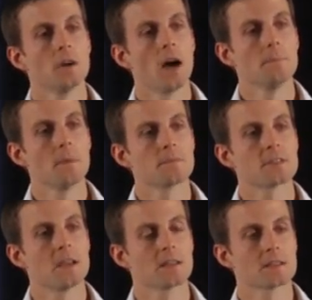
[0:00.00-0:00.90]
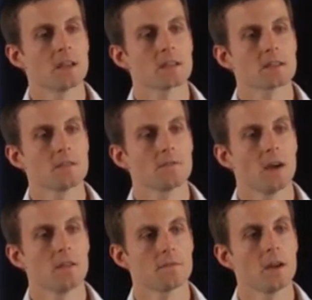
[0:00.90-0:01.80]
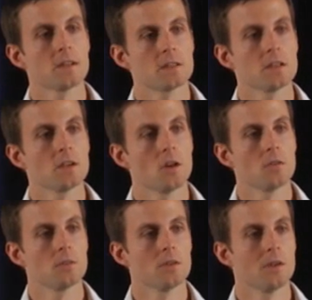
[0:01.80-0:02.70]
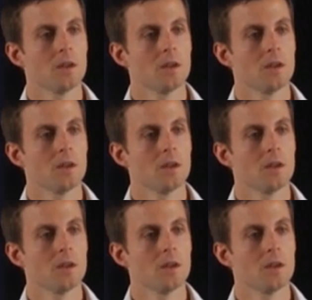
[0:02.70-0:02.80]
I'm, I'm saying this nicely. Find, find a D O.